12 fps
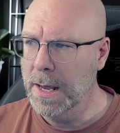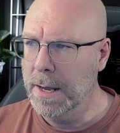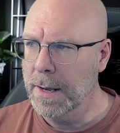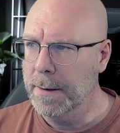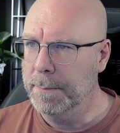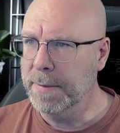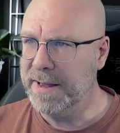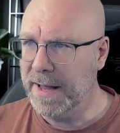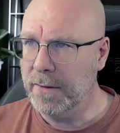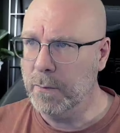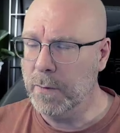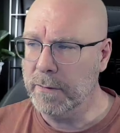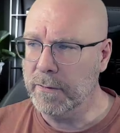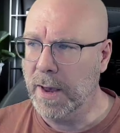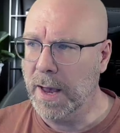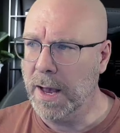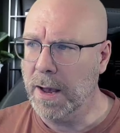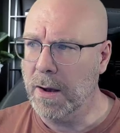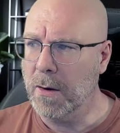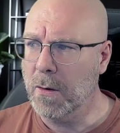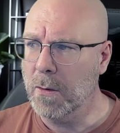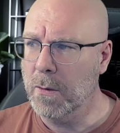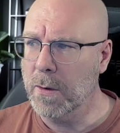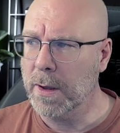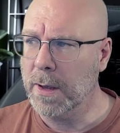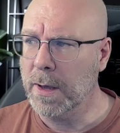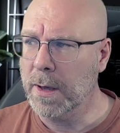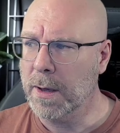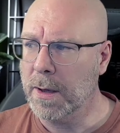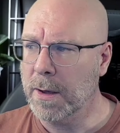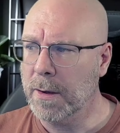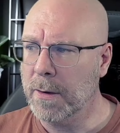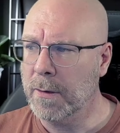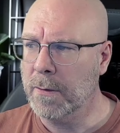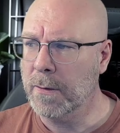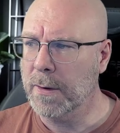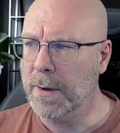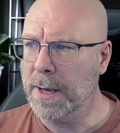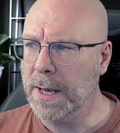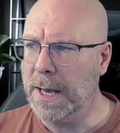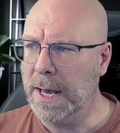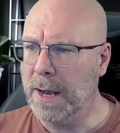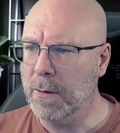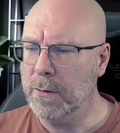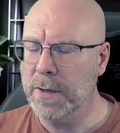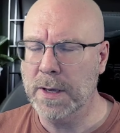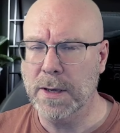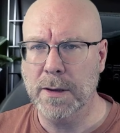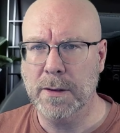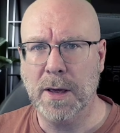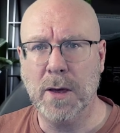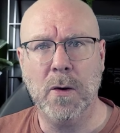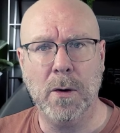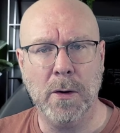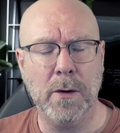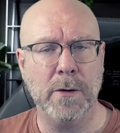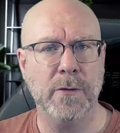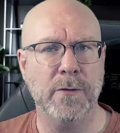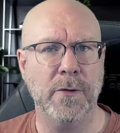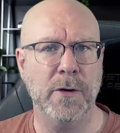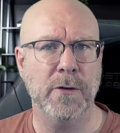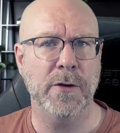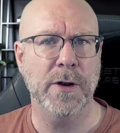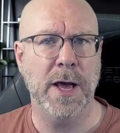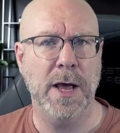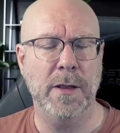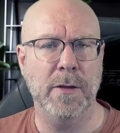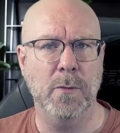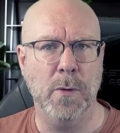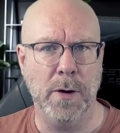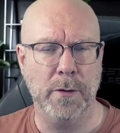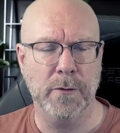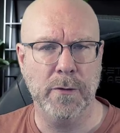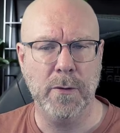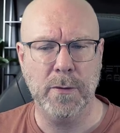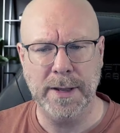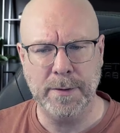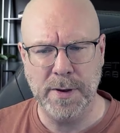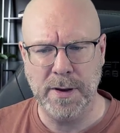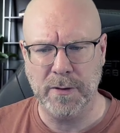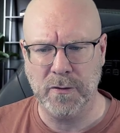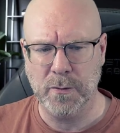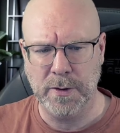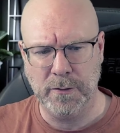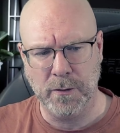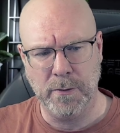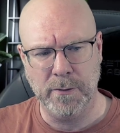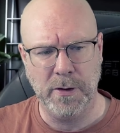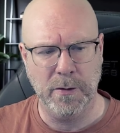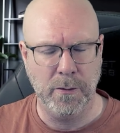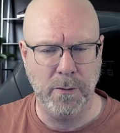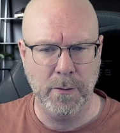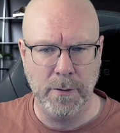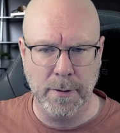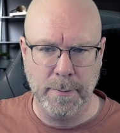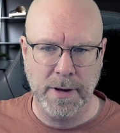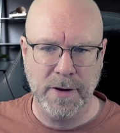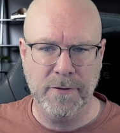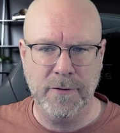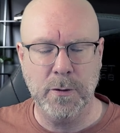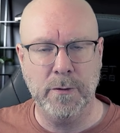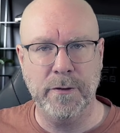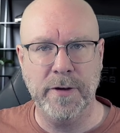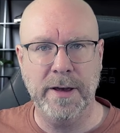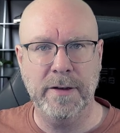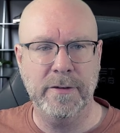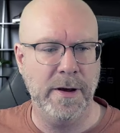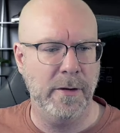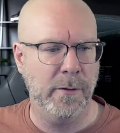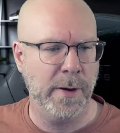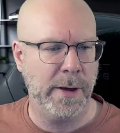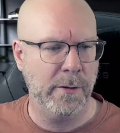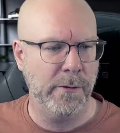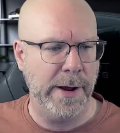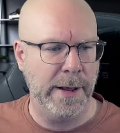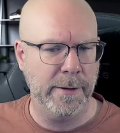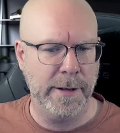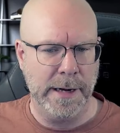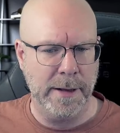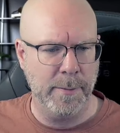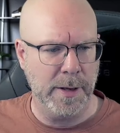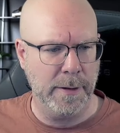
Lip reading: But that was how the cards functionality works. So let me just switch over to my full face here so I can rant a little bit.